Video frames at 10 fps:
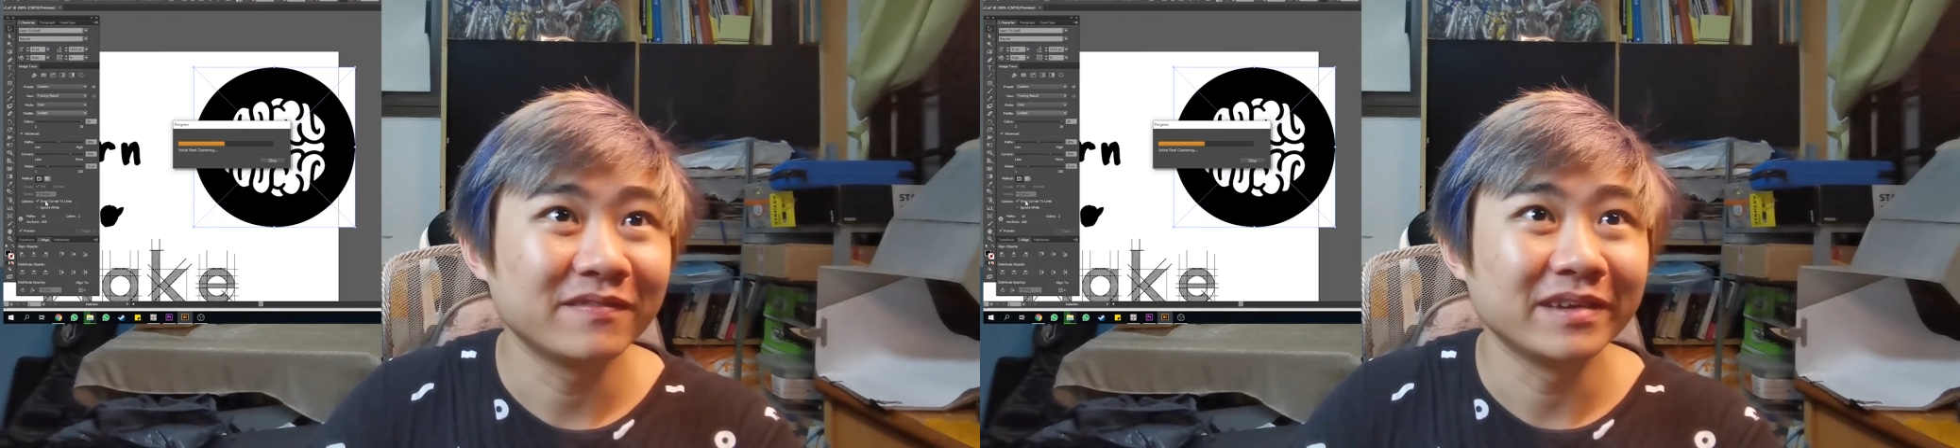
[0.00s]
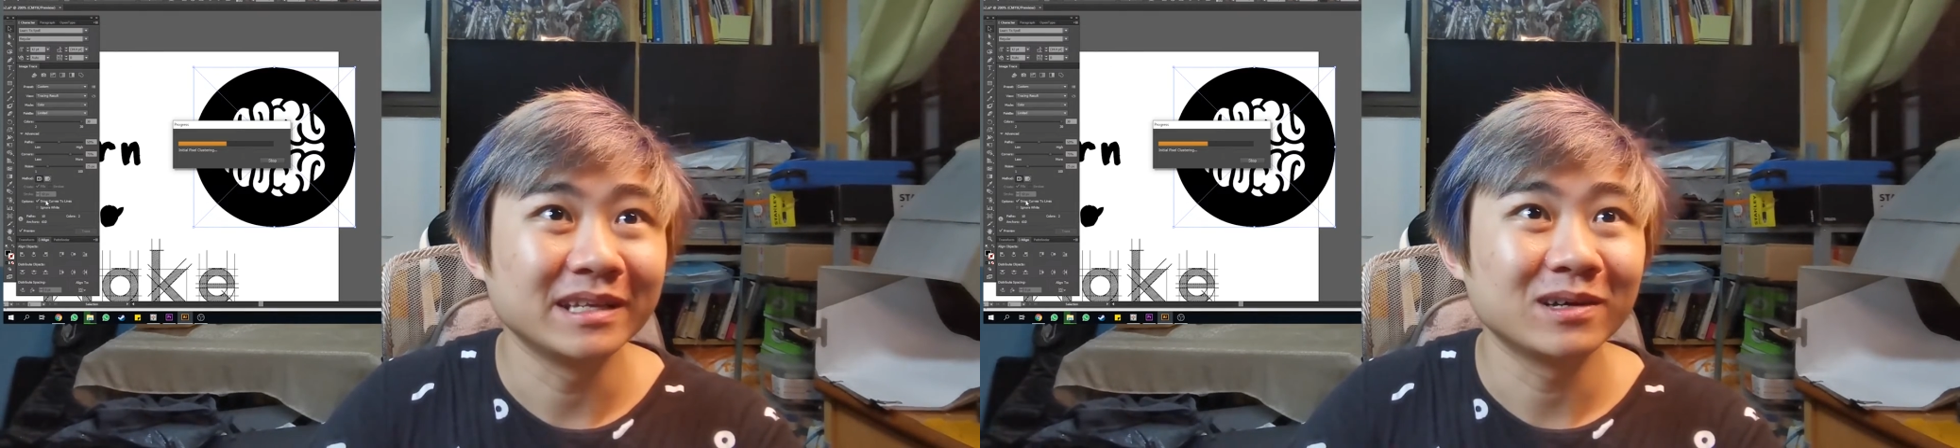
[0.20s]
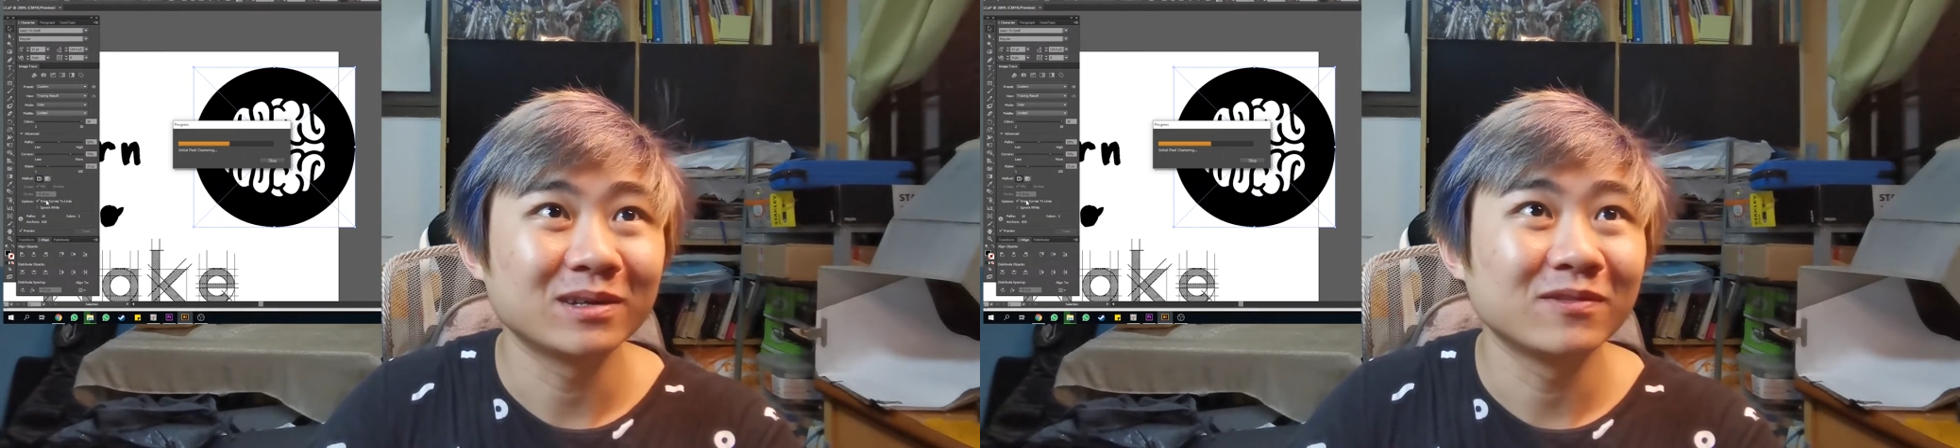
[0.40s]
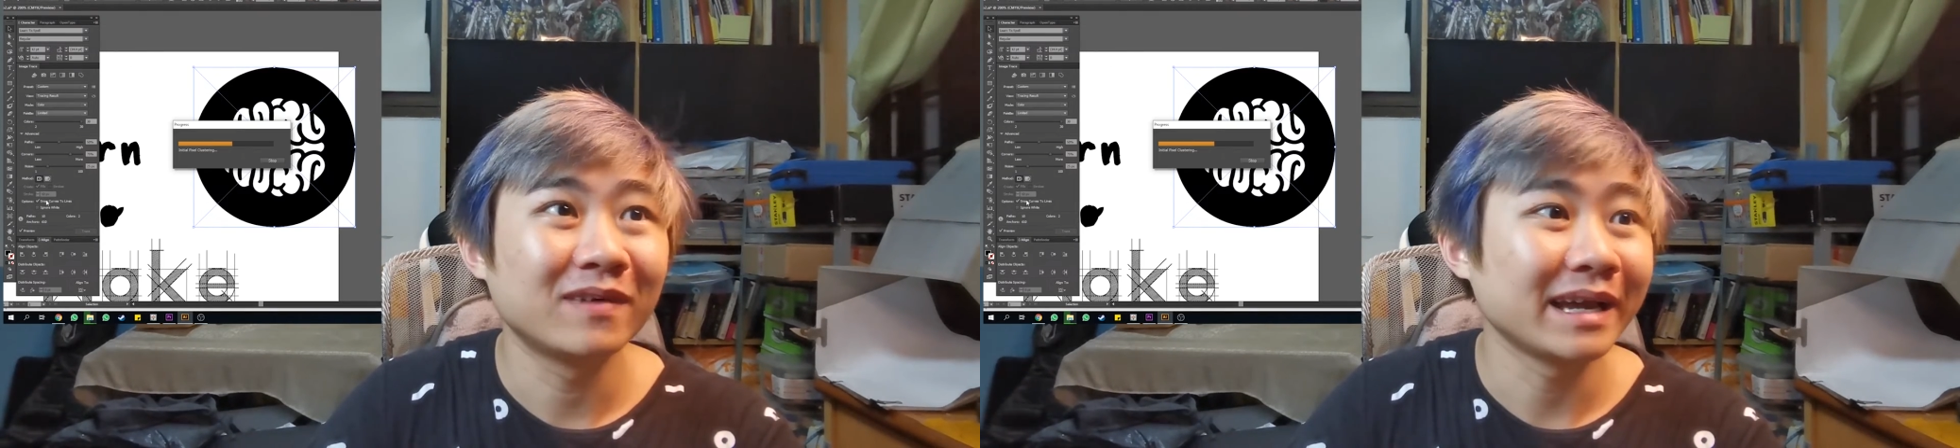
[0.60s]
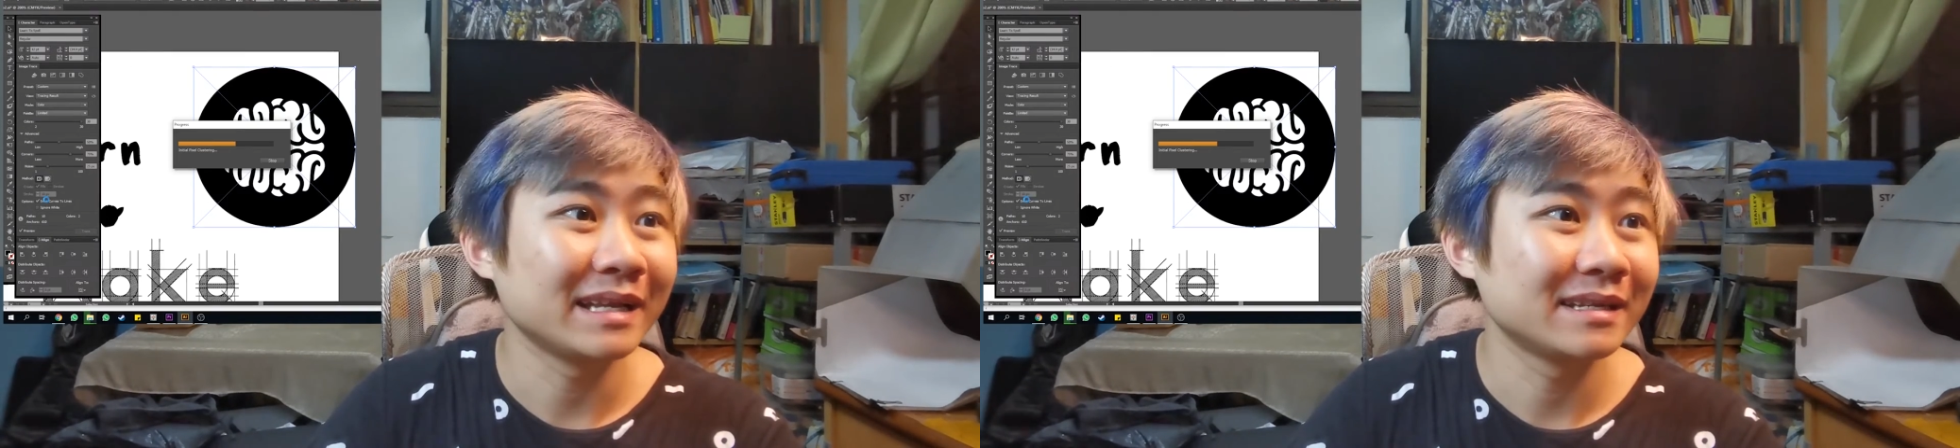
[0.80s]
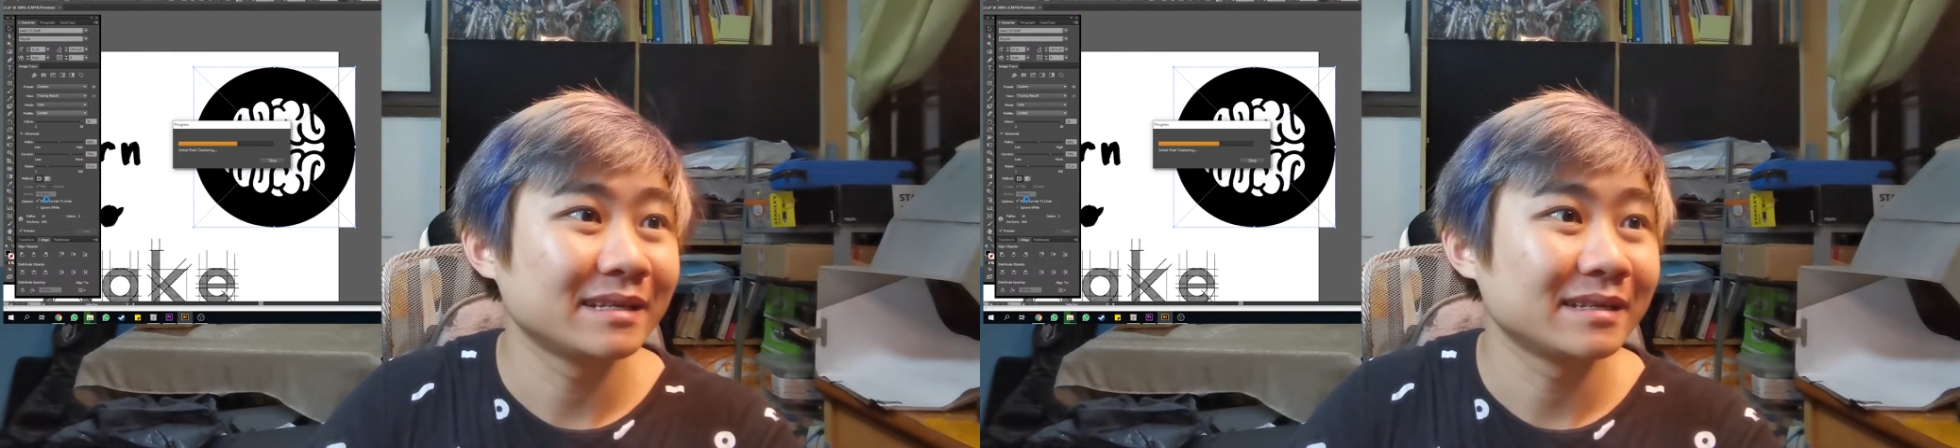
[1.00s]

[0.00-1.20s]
if you ignore the white,